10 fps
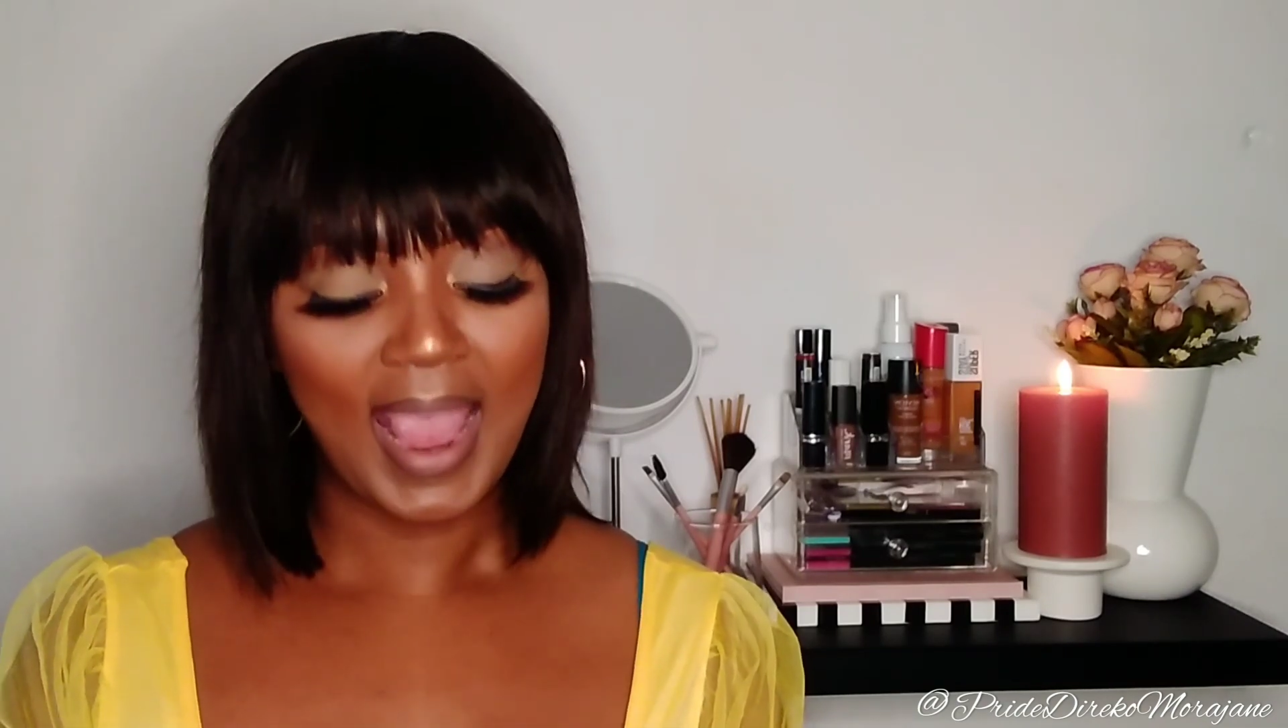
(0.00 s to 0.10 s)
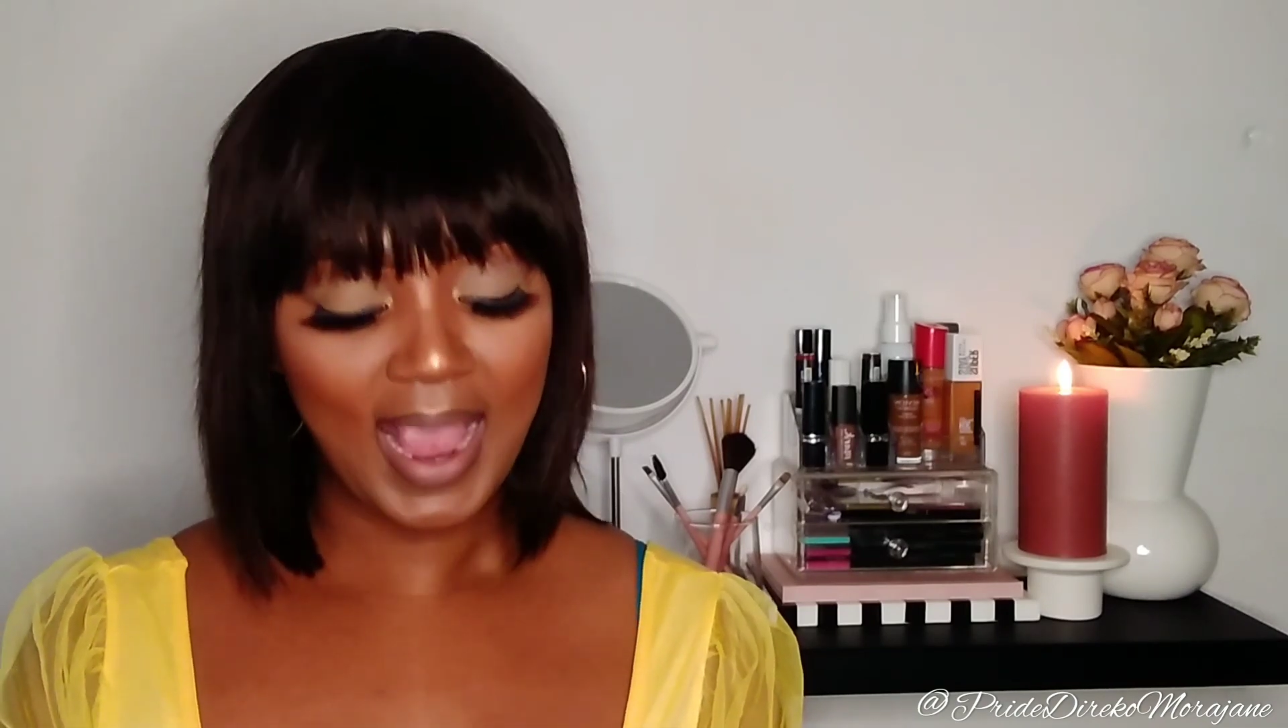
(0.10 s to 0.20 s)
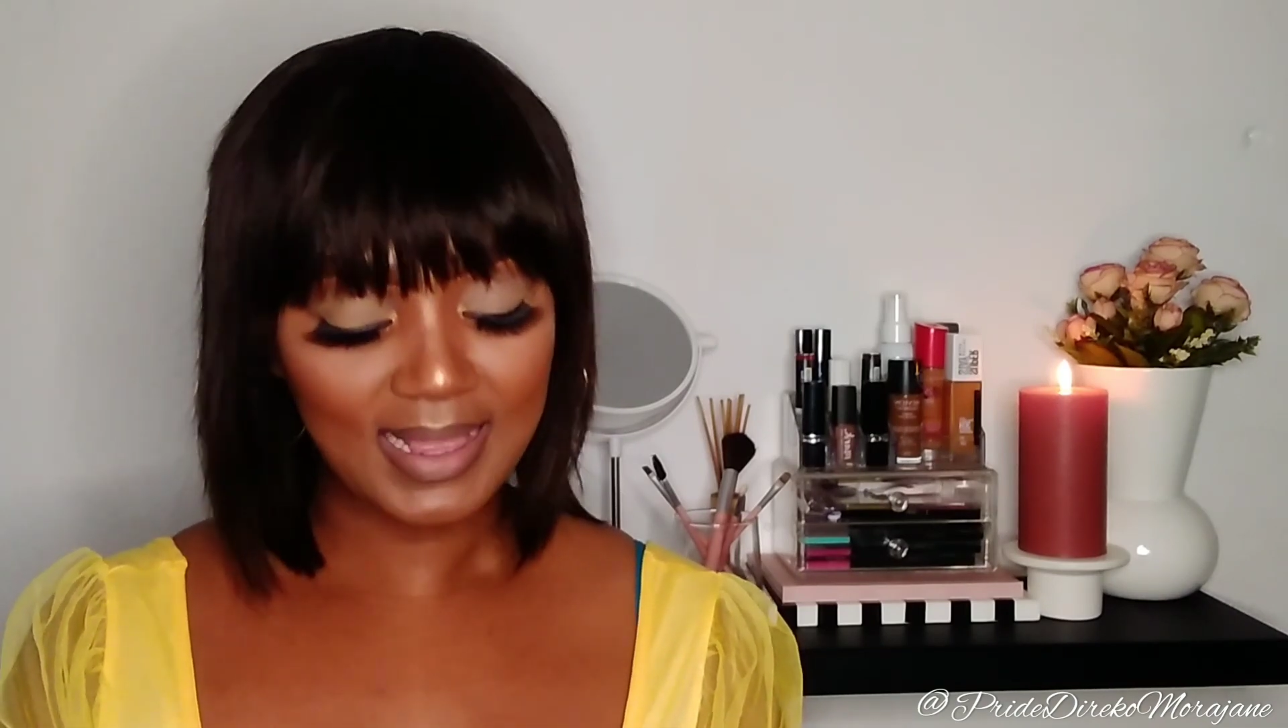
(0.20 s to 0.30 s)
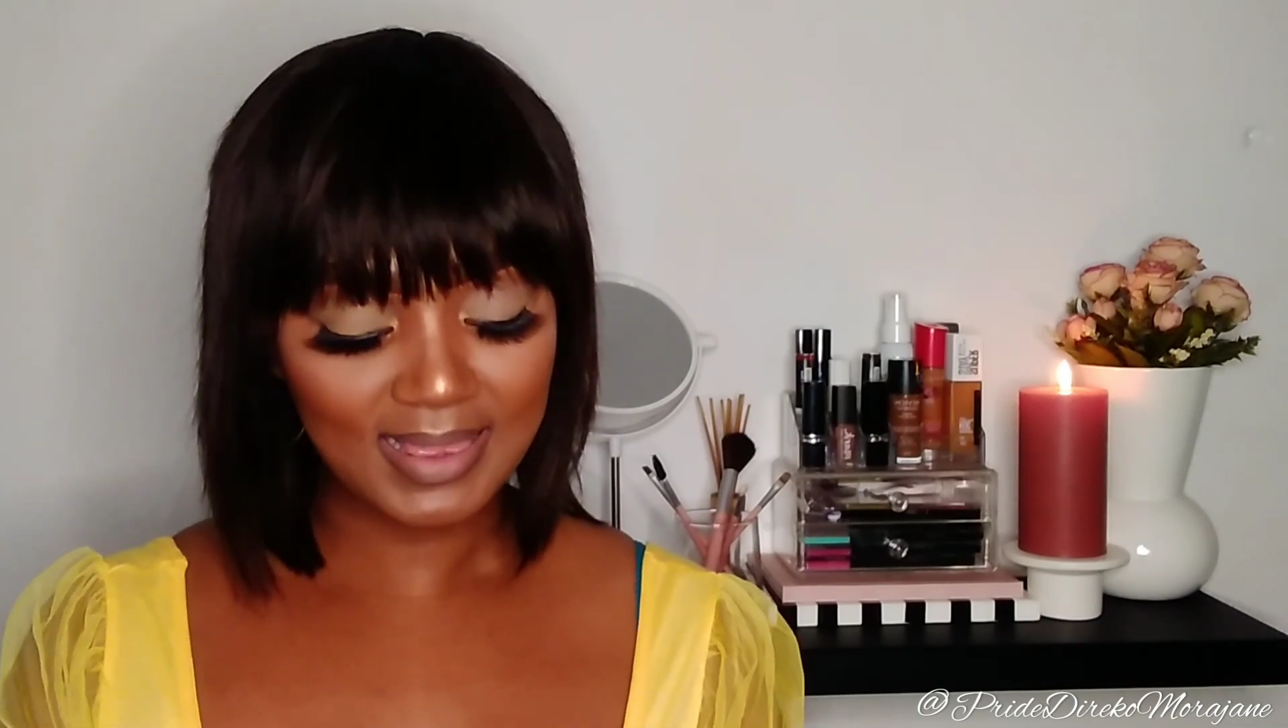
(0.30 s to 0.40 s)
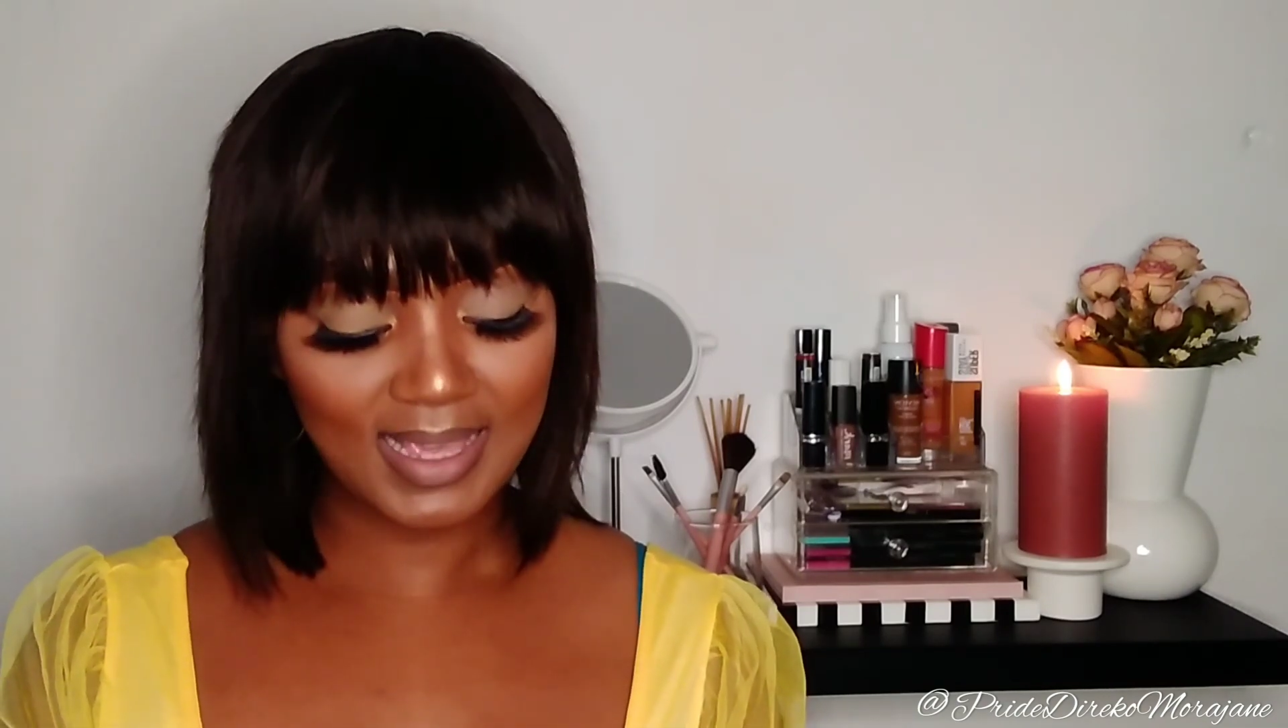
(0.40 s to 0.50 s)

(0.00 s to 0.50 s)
And